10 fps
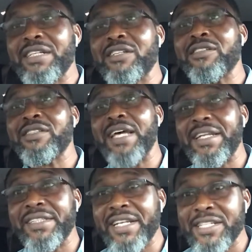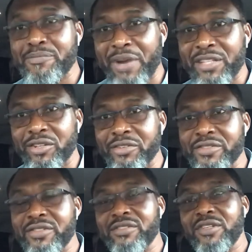sanitary
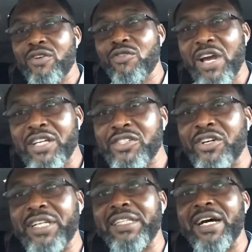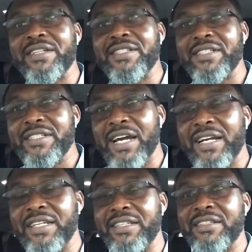inspectors who ensure that our cities are
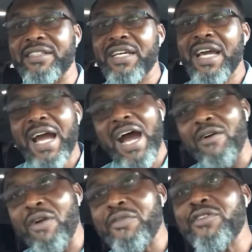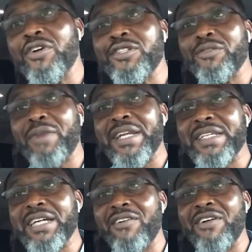clean? How are we going to
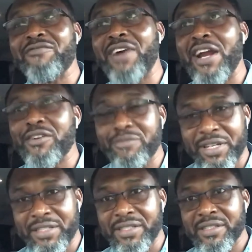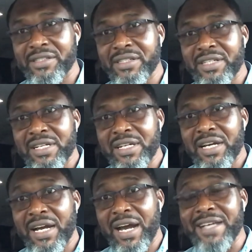manage our environment
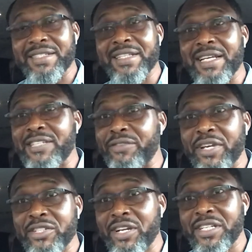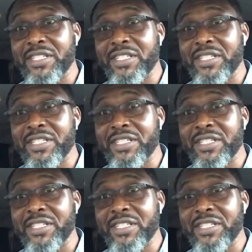as desertification is